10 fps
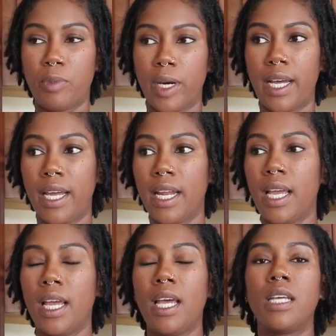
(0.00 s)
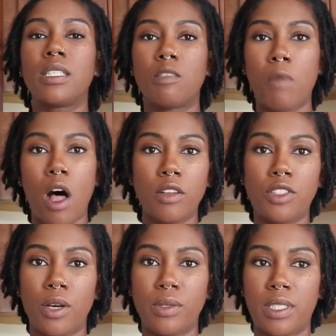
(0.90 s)
But small
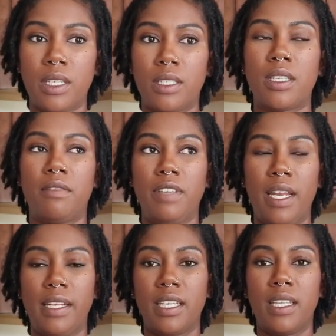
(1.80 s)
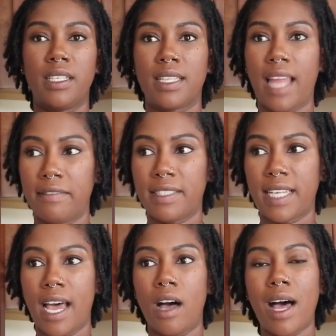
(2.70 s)
doses of getting to this lifestyle.